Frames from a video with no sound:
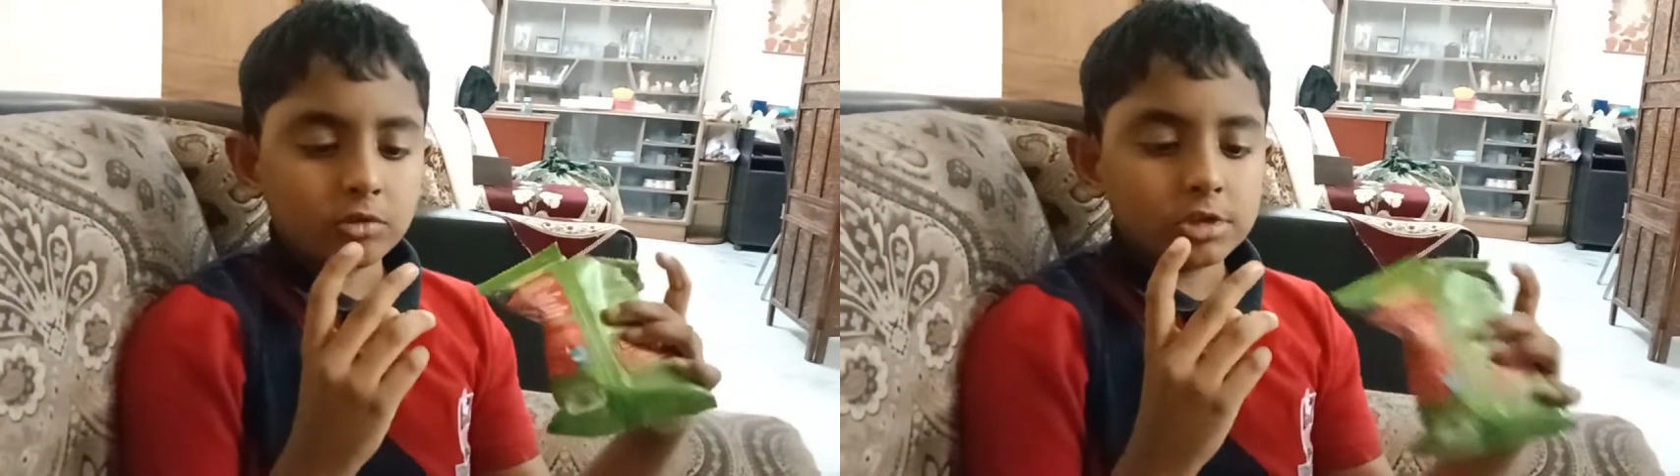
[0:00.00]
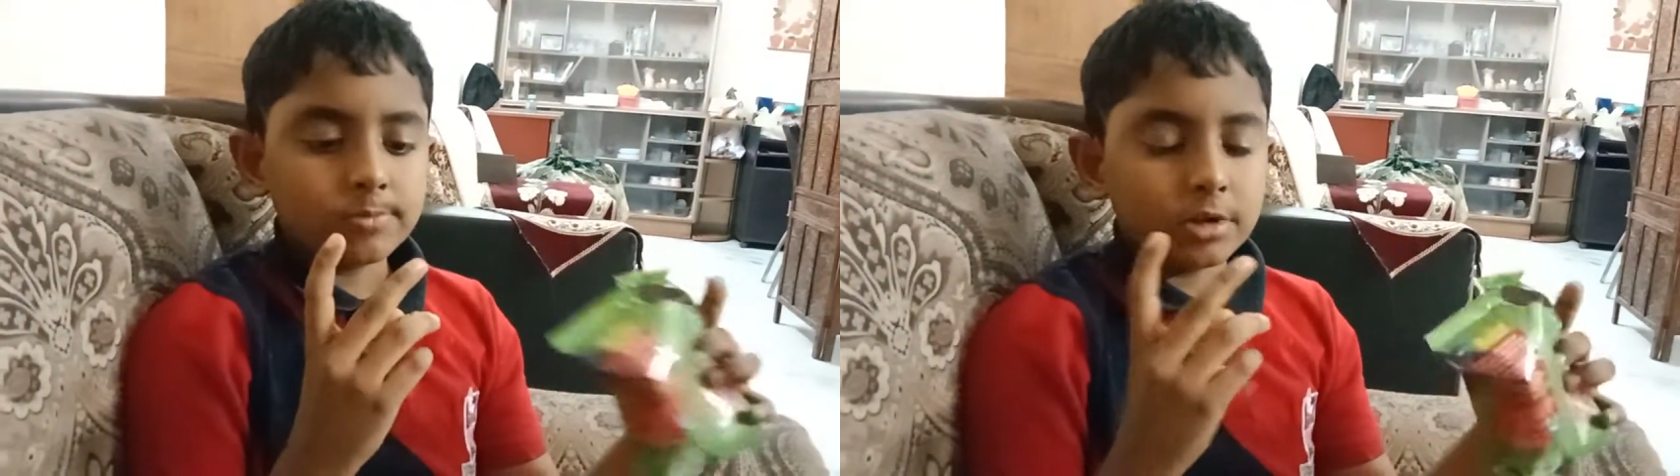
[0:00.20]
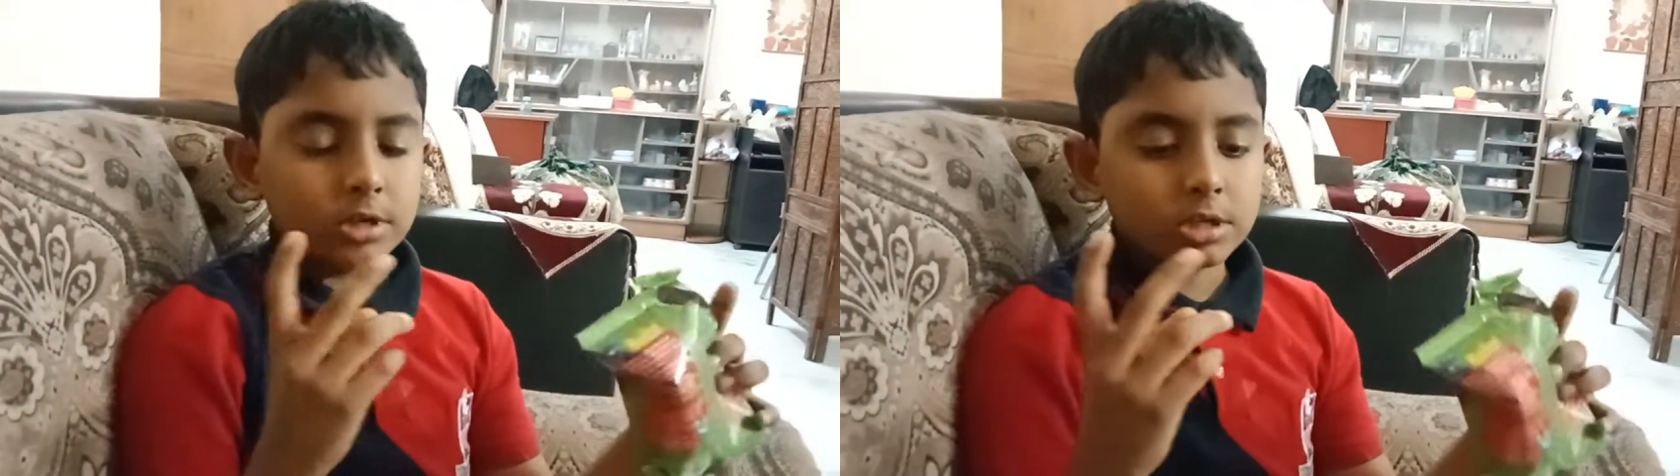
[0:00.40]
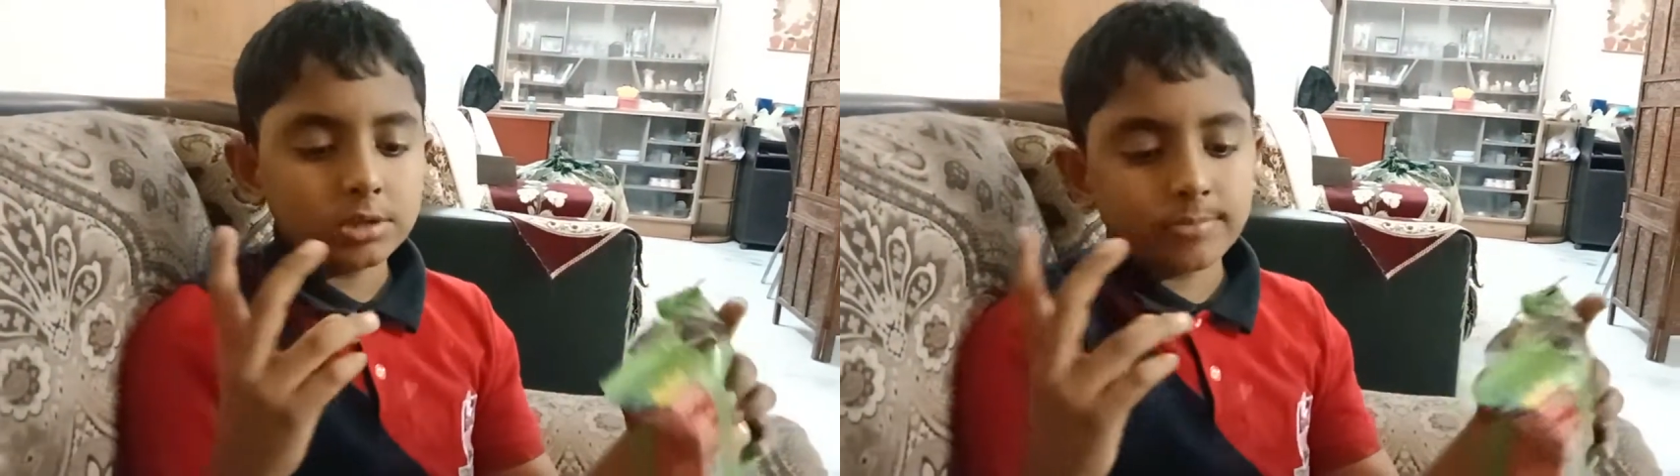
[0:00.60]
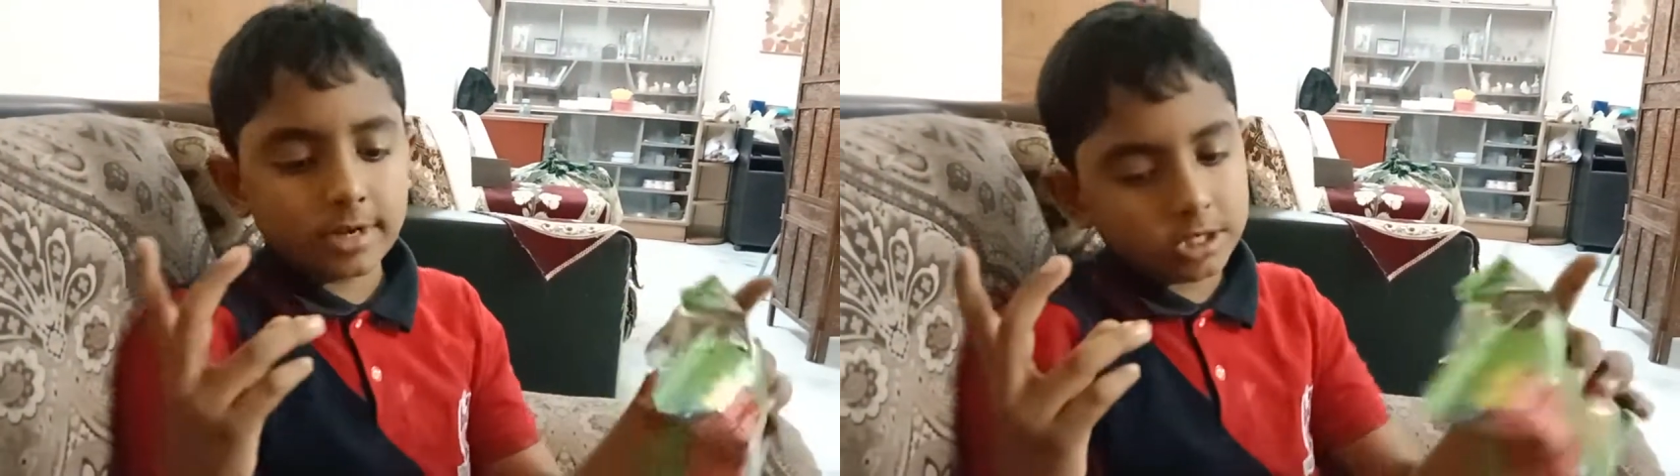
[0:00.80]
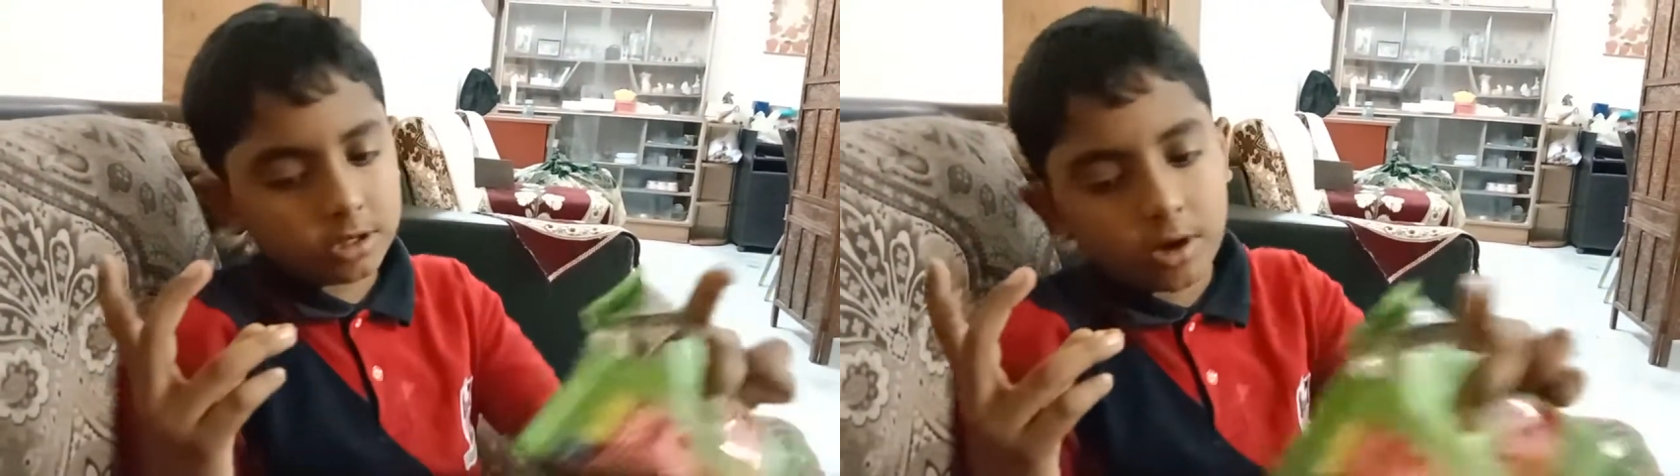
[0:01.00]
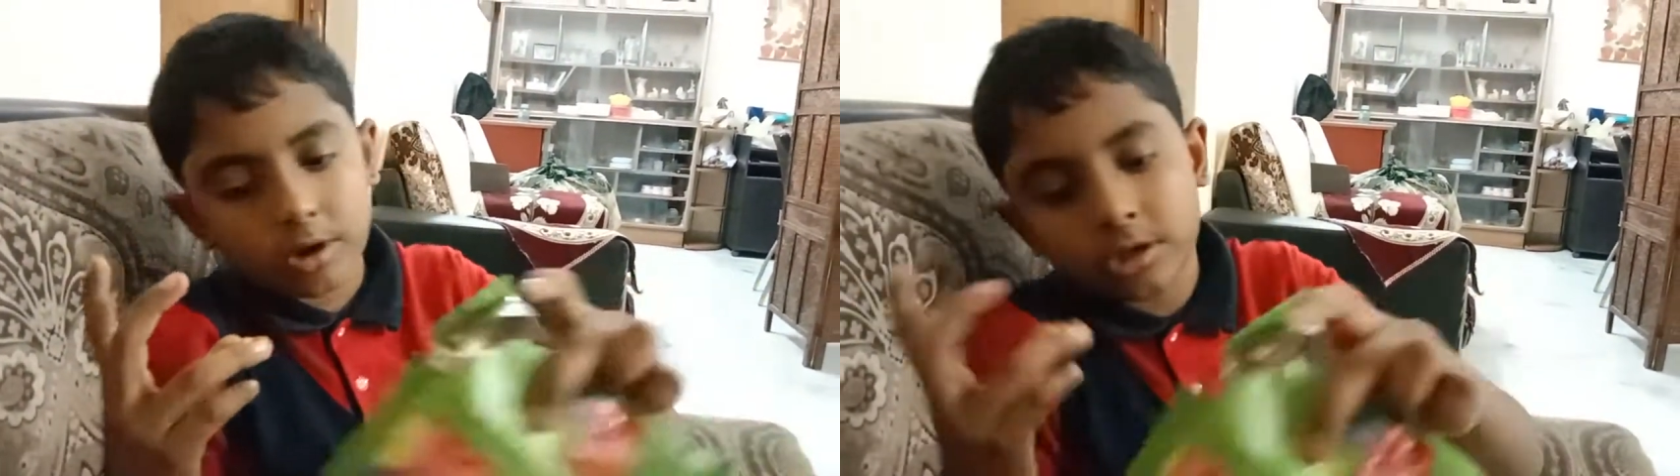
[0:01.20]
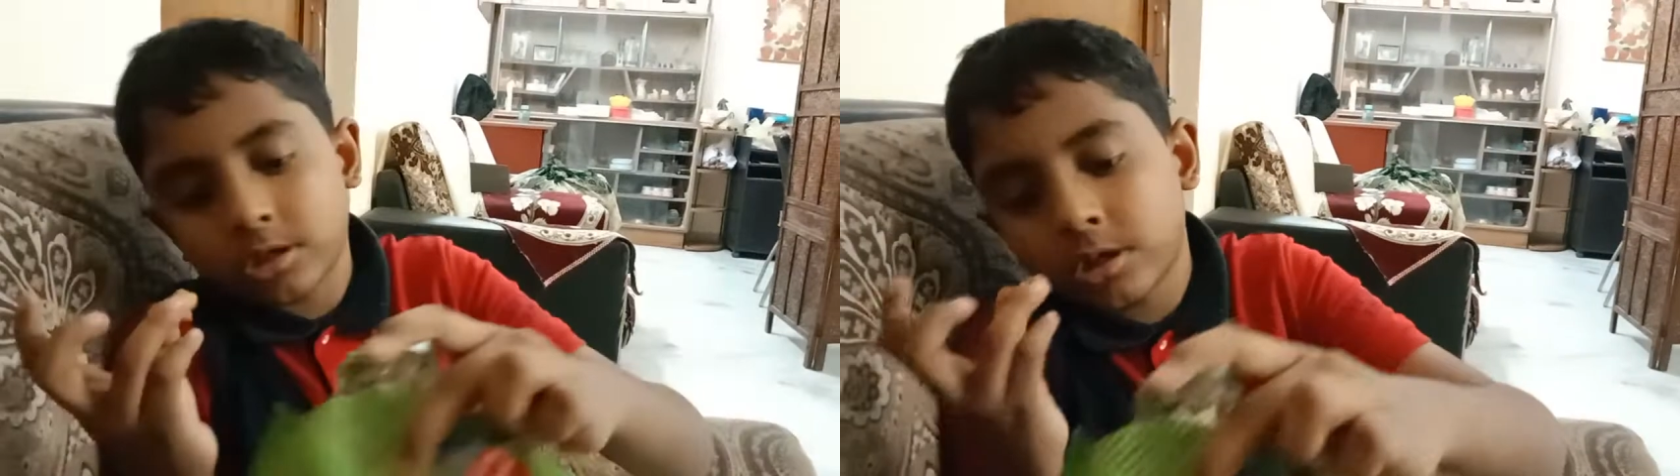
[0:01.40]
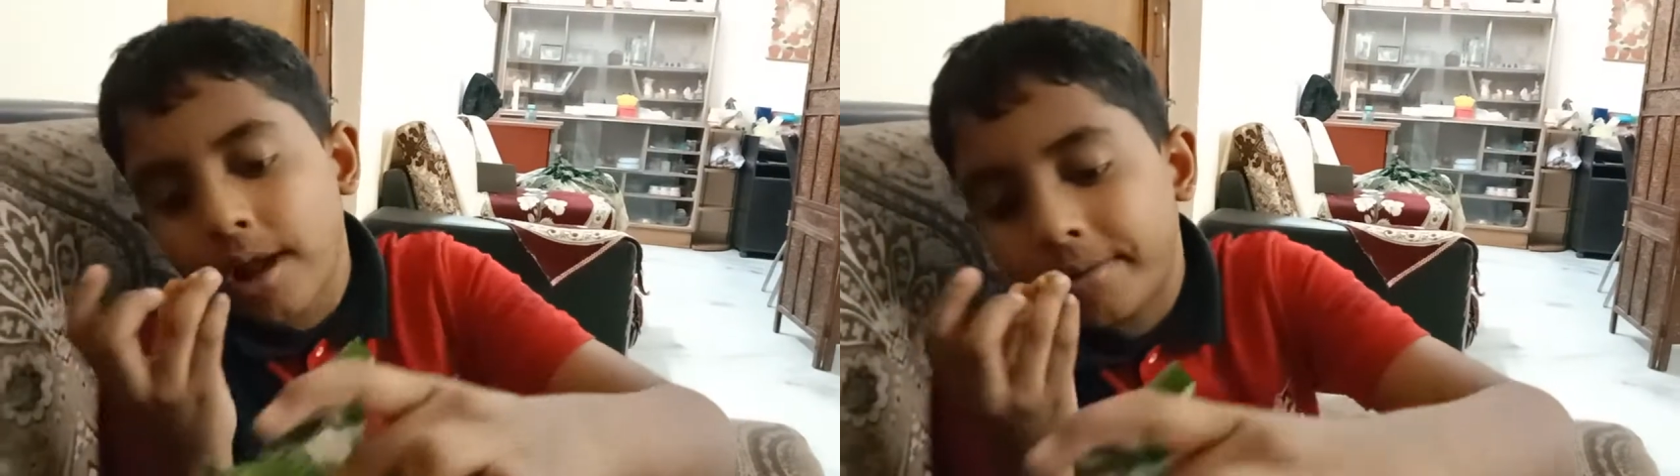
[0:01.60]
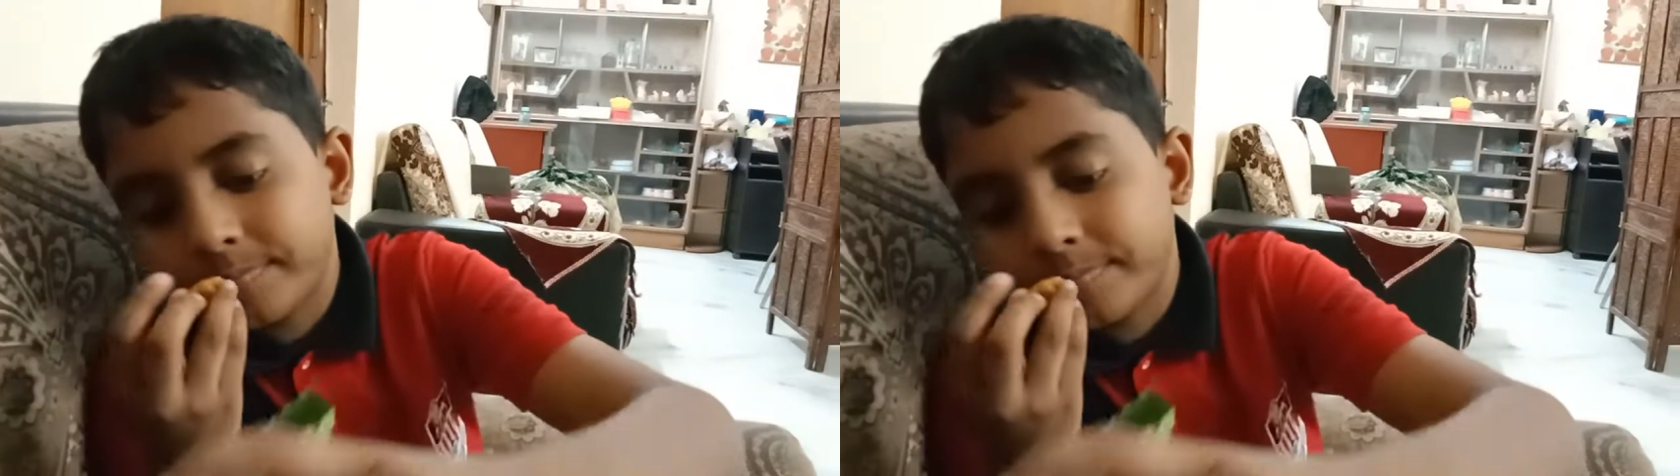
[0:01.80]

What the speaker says: spice tolerance.